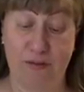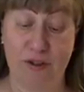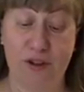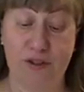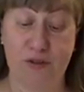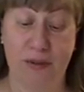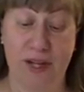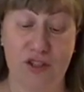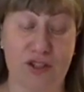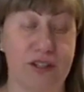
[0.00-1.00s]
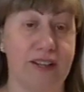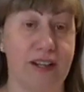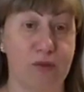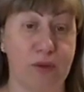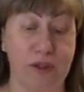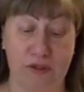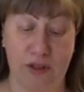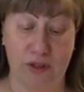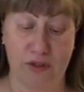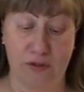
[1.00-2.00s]
I forgot to mention that one of
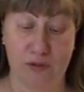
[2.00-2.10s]
the